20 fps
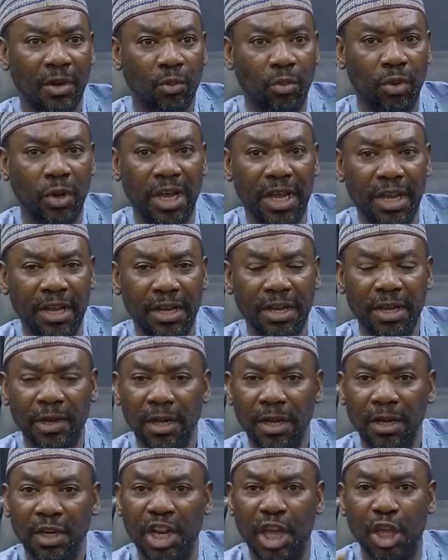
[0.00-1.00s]
way
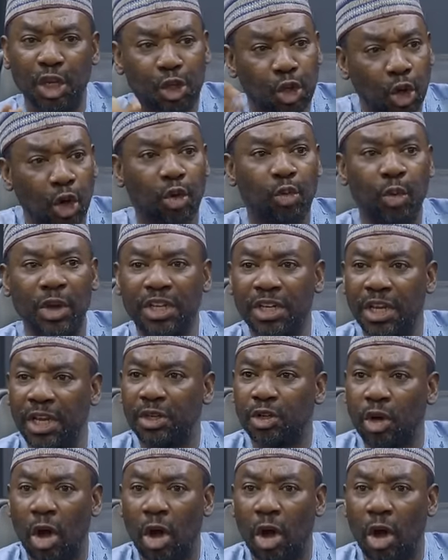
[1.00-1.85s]
they joke with a